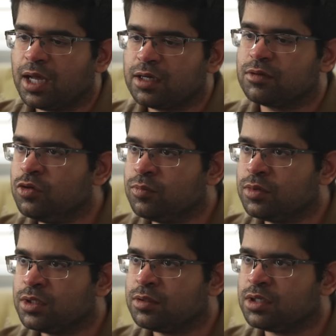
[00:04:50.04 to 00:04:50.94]
That
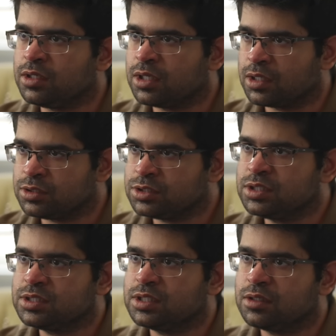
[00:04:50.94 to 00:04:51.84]
human
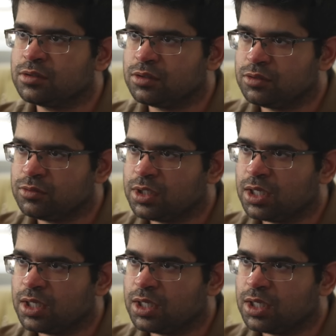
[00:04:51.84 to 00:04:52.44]
intelligence needed to do